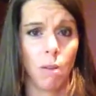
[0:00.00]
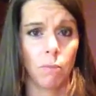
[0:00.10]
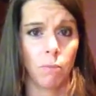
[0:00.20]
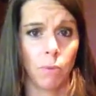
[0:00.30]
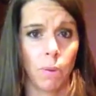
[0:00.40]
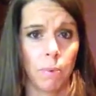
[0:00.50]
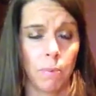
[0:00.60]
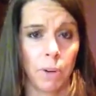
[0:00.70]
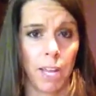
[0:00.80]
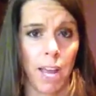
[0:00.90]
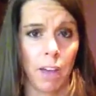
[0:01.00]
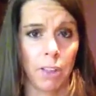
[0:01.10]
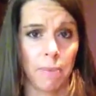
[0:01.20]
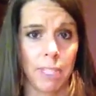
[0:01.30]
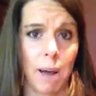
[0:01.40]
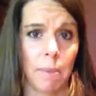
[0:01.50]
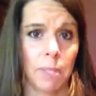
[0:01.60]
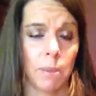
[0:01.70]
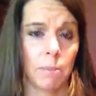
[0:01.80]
for promoting a healthy metabolism.